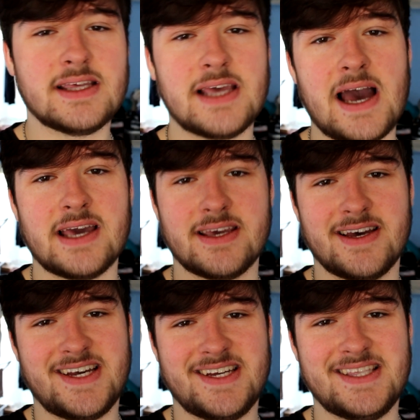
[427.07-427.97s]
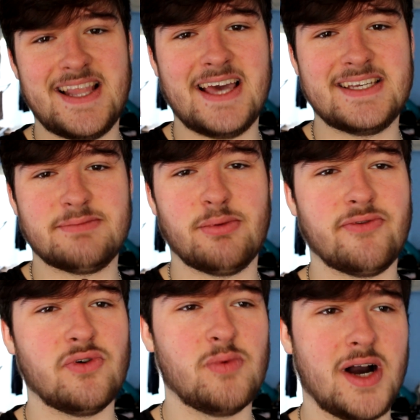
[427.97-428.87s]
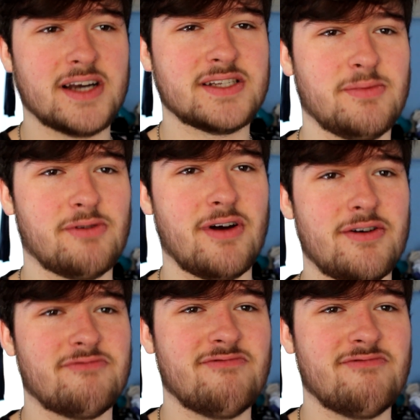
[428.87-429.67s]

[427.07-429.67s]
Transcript: yay legs before work tomorrow